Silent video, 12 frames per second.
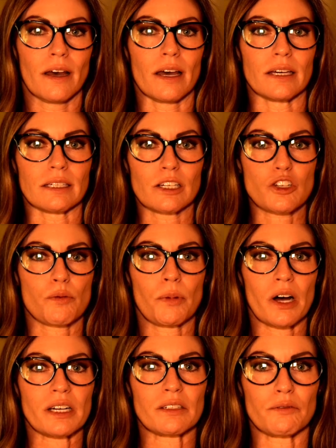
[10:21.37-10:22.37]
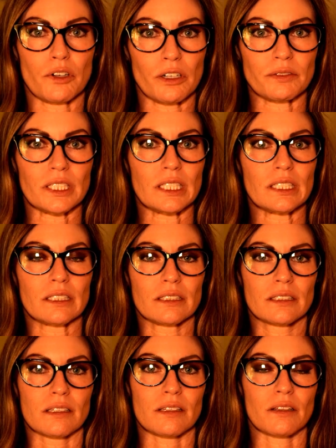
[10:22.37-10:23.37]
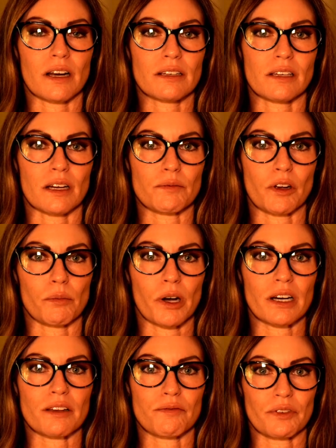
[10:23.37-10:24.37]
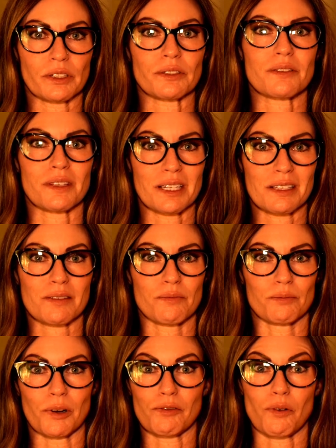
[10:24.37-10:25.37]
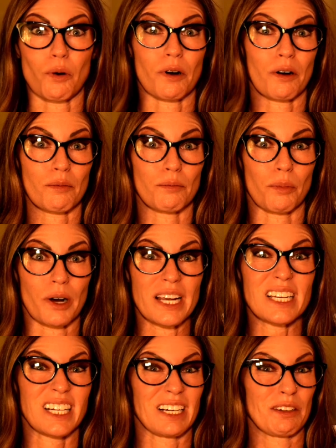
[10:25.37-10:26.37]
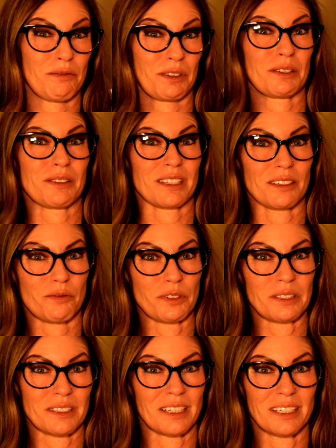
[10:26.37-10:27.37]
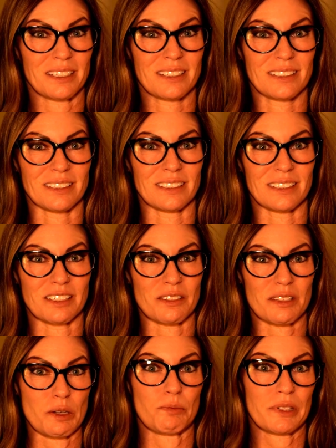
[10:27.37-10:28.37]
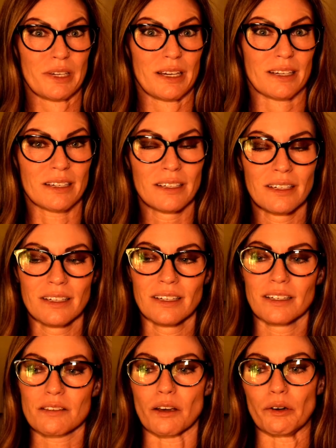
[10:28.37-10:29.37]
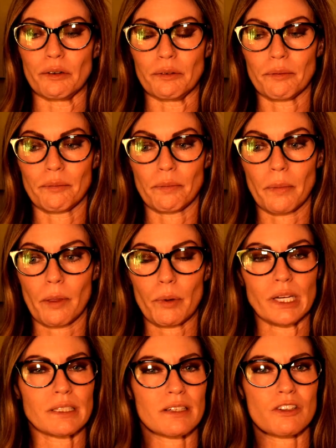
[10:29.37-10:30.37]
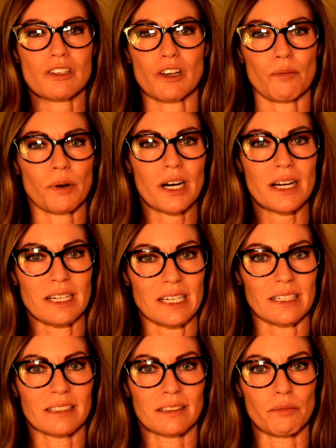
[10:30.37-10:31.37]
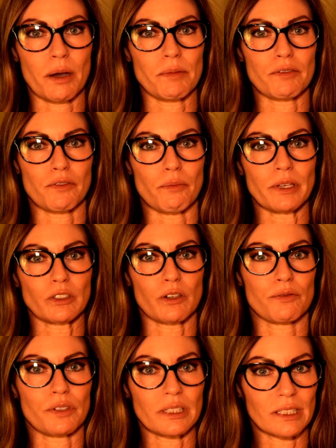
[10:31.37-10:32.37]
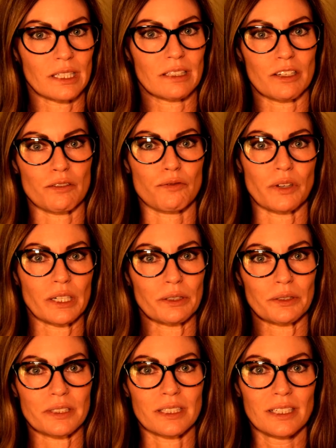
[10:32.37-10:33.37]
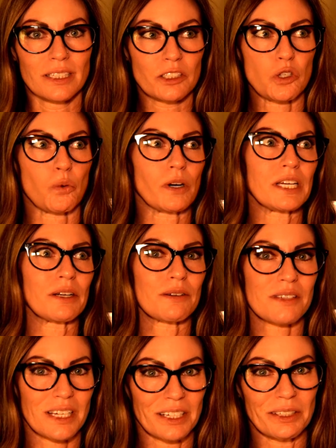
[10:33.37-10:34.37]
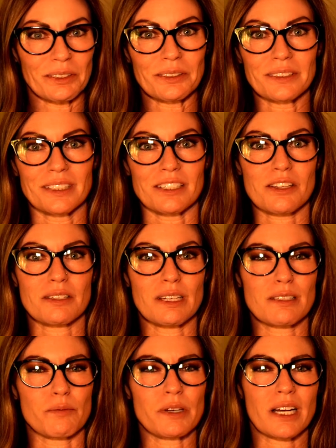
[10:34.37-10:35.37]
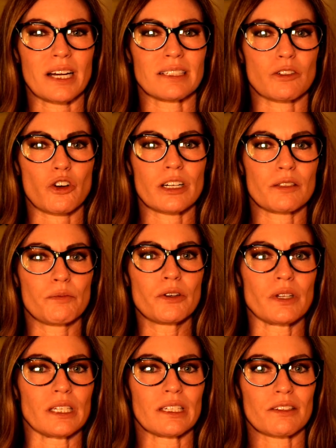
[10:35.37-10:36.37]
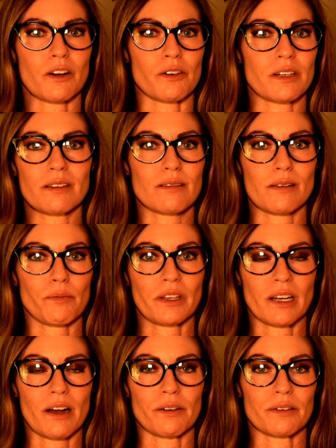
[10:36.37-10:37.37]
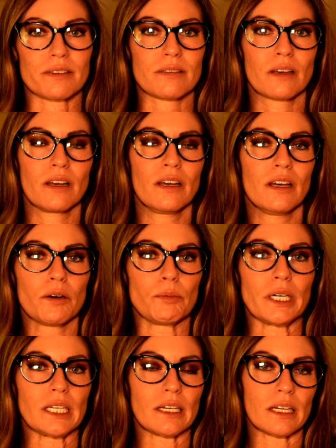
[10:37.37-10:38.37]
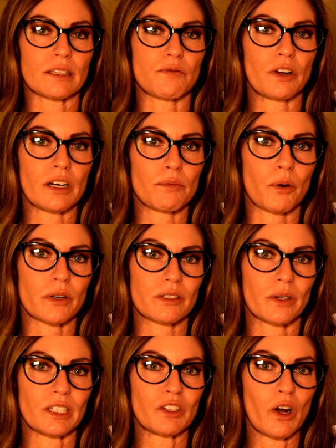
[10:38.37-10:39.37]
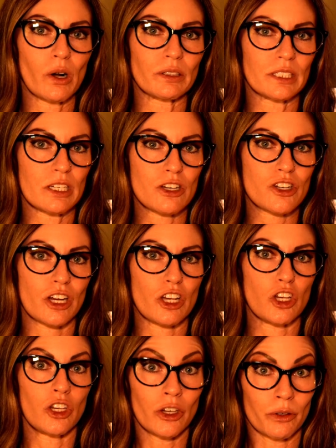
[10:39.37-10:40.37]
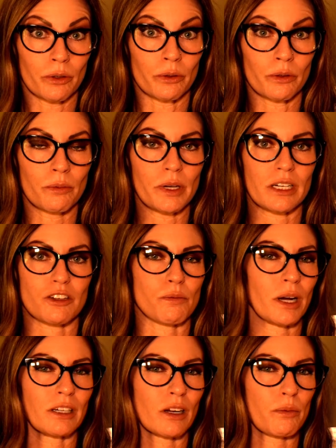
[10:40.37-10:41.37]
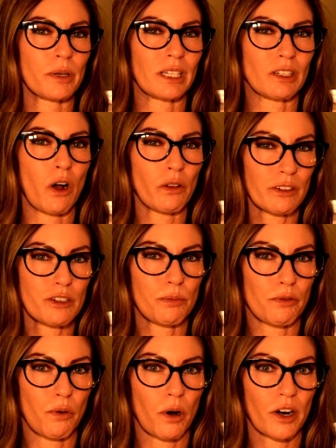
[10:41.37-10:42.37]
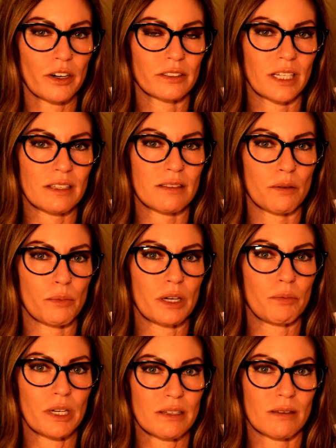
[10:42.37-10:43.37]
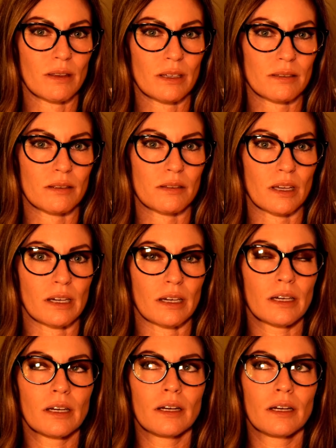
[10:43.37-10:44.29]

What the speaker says: and get your body involved in it. Because a lot of times our body feels things before our brain kind of feels it, it feels like. It seems like. So pay attention to your body. It might be a familiar feeling that you felt 20 years ago that just needs to be kind of transmuted and turned into something else. But it's very important to acknowledge you because you might not have been acknowledged before. And that's the big piece of this. It's like,